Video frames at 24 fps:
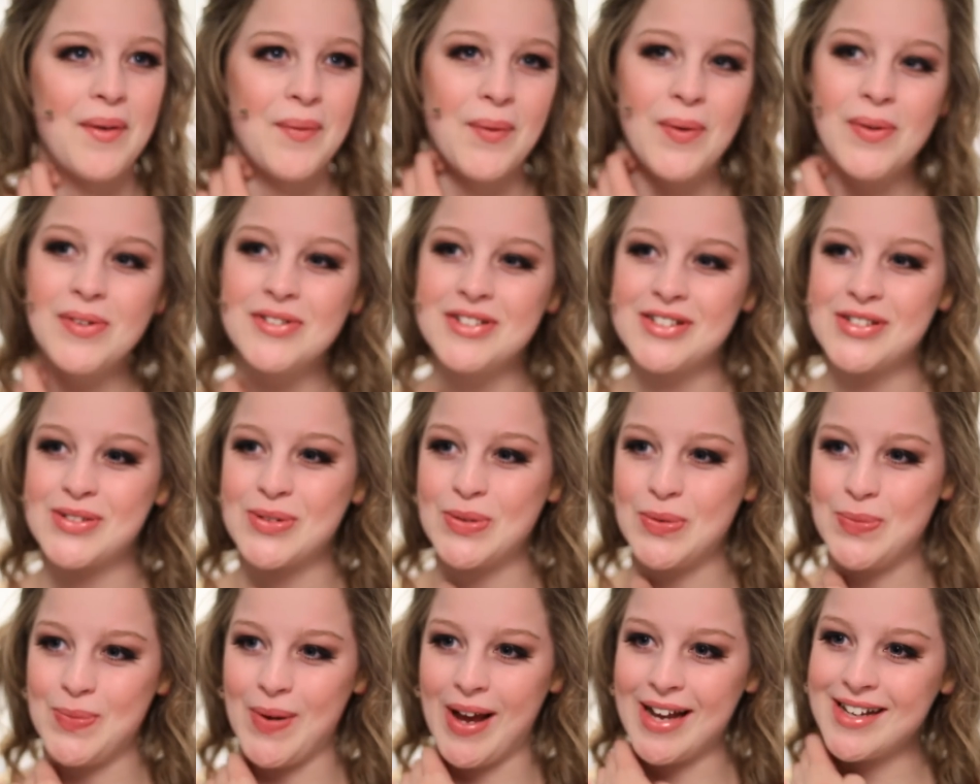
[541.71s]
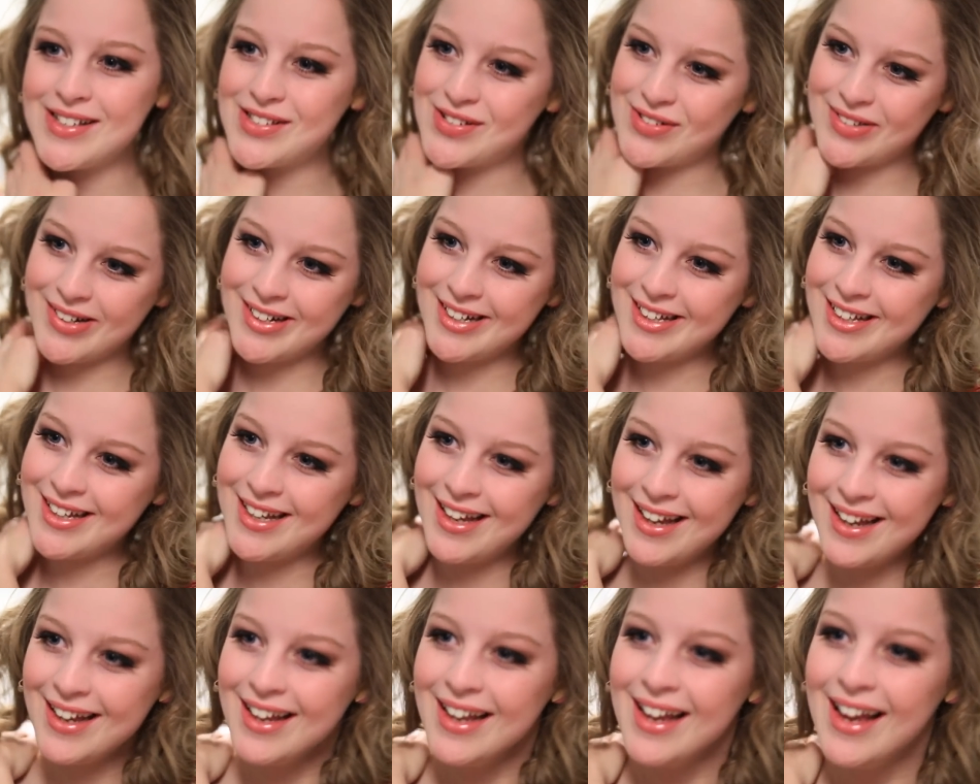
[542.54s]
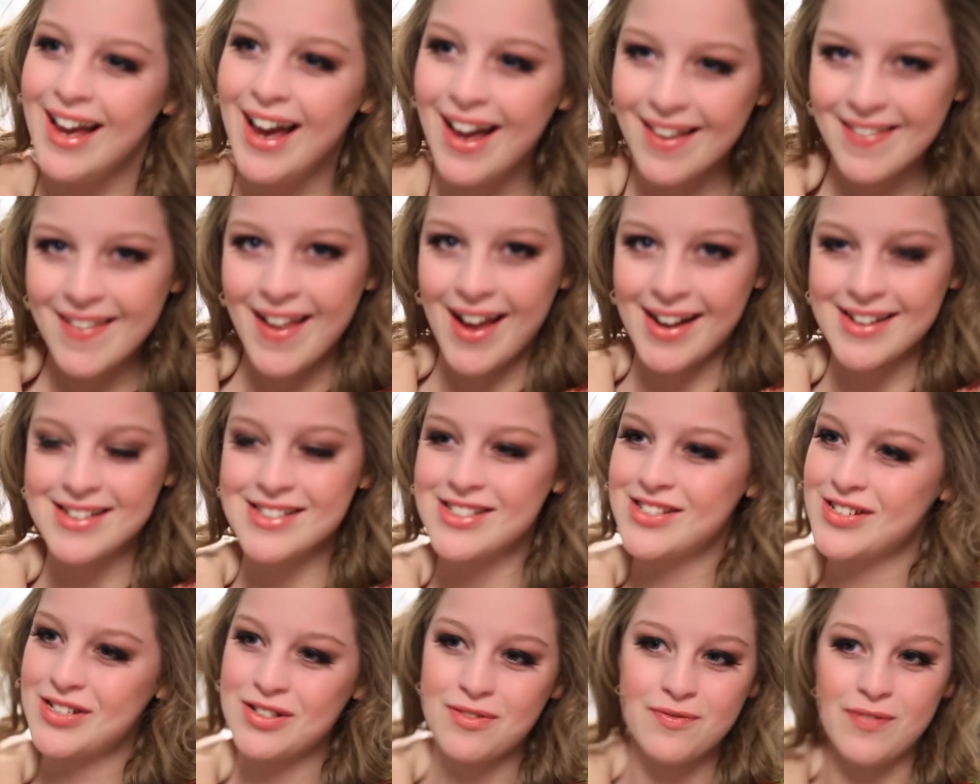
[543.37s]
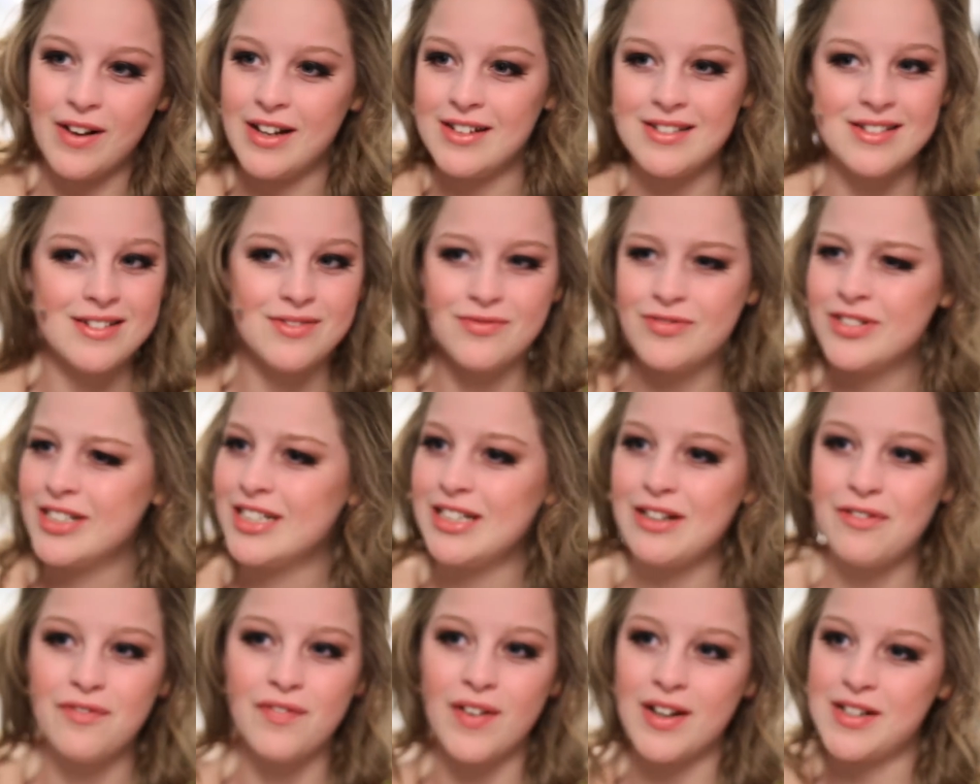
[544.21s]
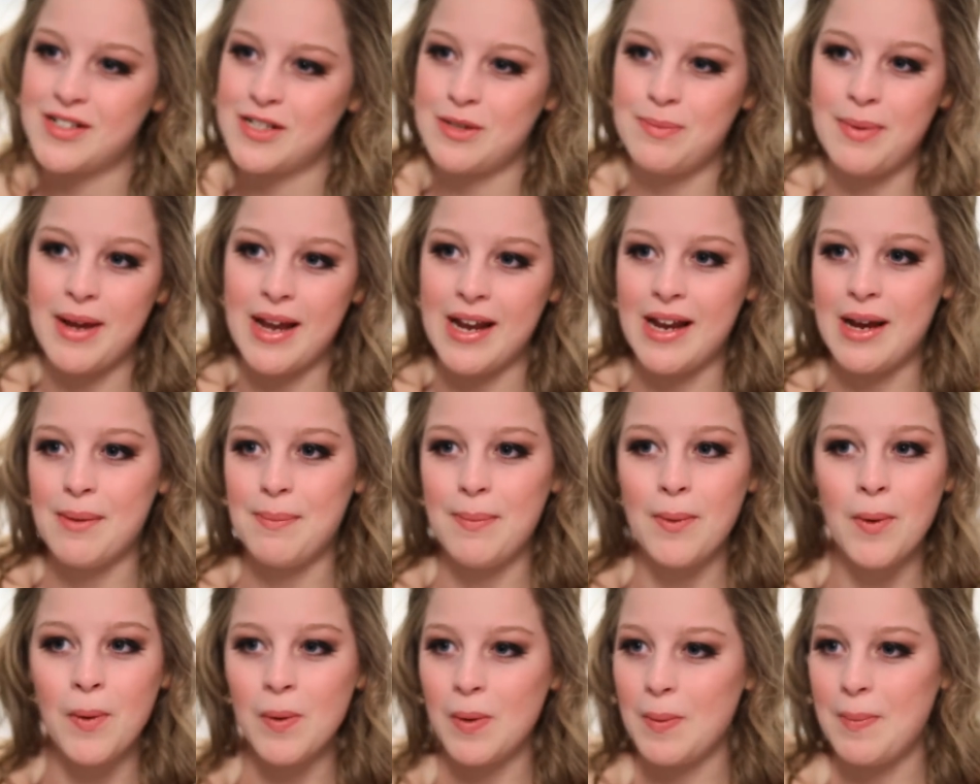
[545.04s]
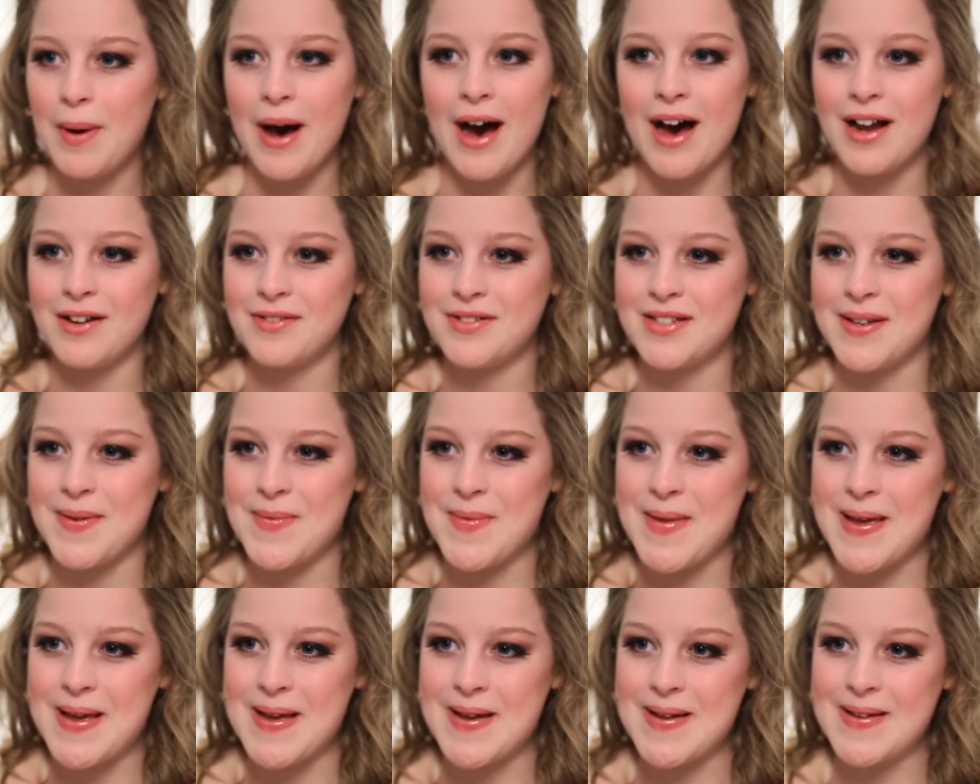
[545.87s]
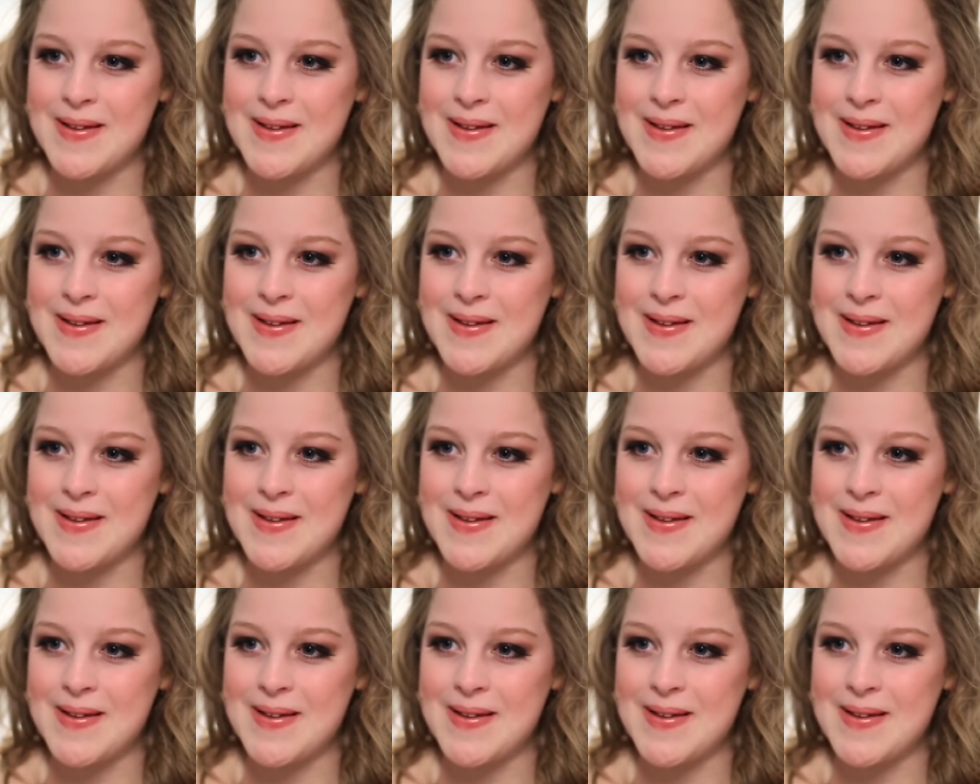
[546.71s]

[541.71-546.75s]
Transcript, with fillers: like we're all just good mates really and like it's just fun, really fun to be all part of something.